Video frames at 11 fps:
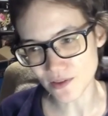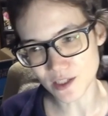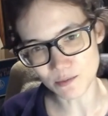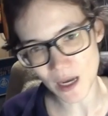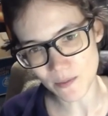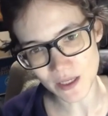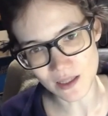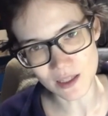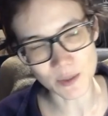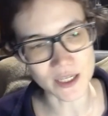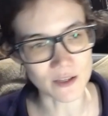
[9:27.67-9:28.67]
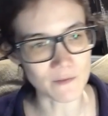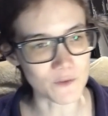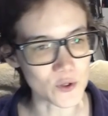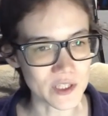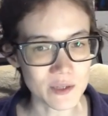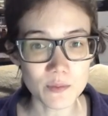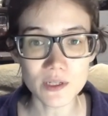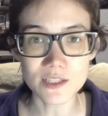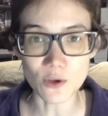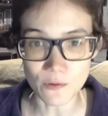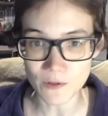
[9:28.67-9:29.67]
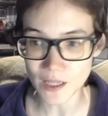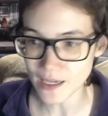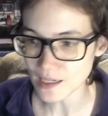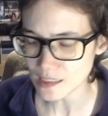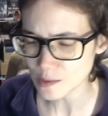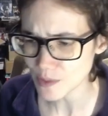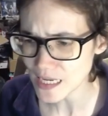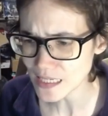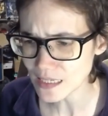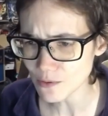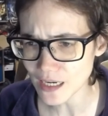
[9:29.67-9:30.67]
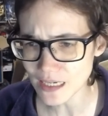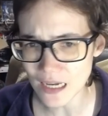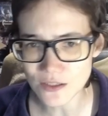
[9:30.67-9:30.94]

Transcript: this might be a little bit confusing, but I don't feel like explaining it right now.